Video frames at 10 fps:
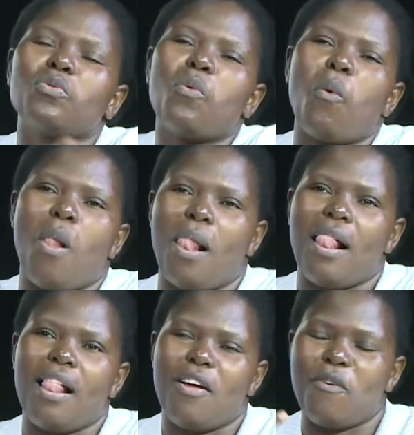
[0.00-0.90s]
think
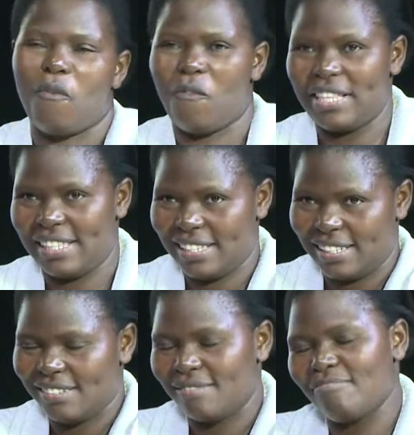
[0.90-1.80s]
I had an
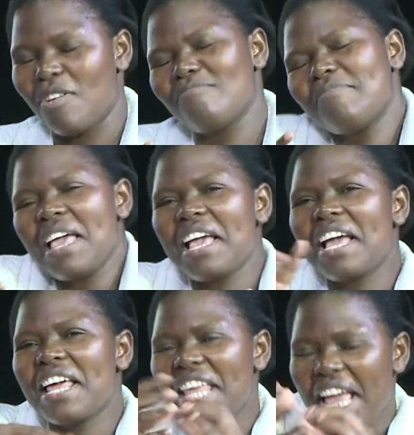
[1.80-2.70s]
experience of going to an
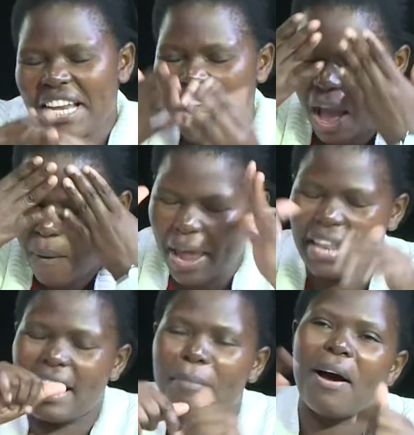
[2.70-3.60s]
international school.
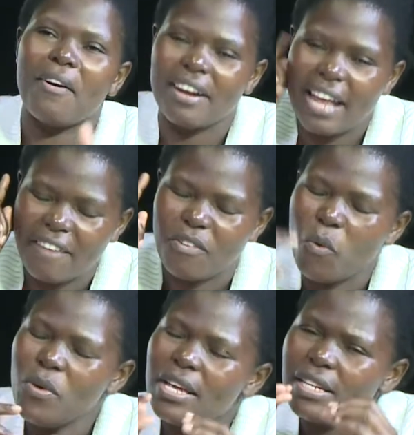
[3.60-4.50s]
We were
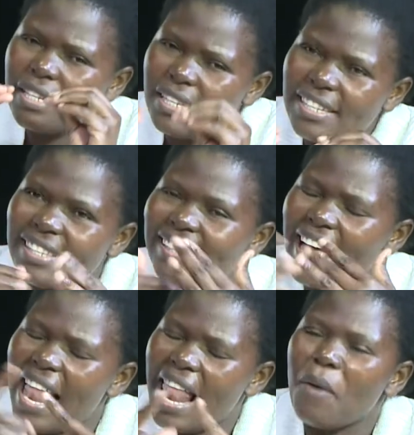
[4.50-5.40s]
doing
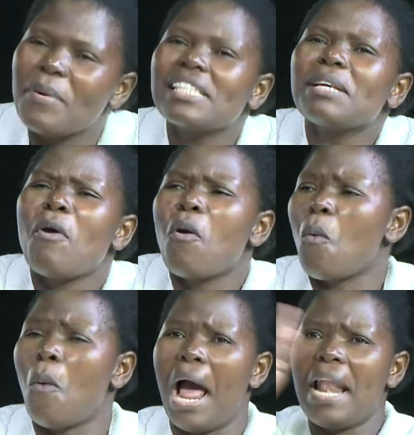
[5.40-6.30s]

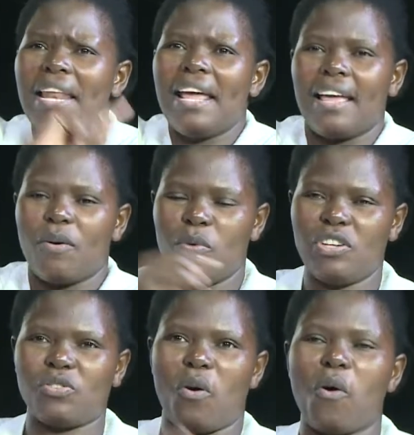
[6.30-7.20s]
sensitization about
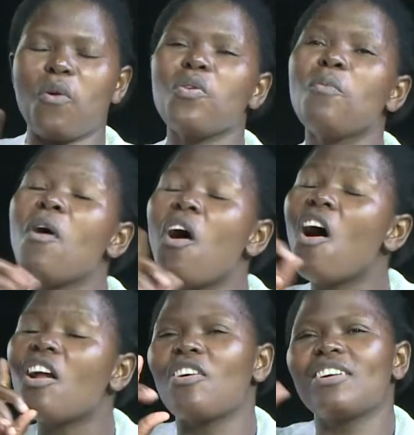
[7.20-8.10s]

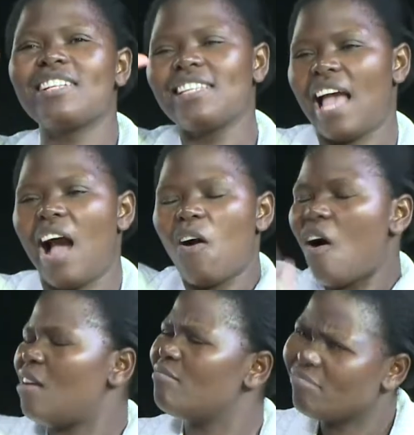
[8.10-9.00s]

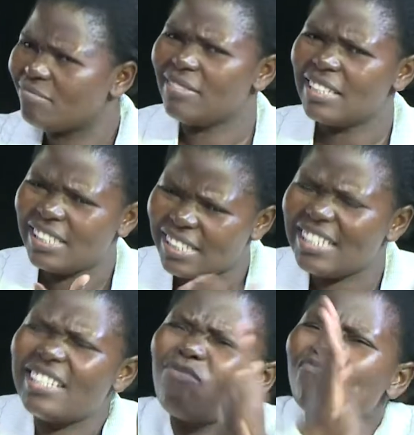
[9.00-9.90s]
awareness,
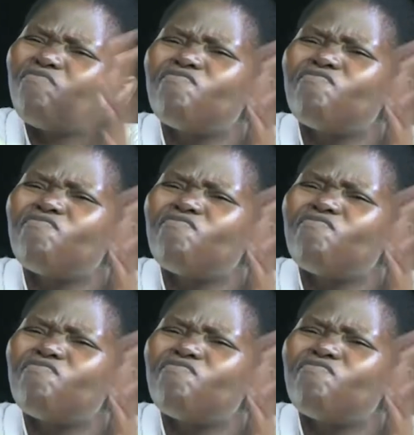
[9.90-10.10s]
and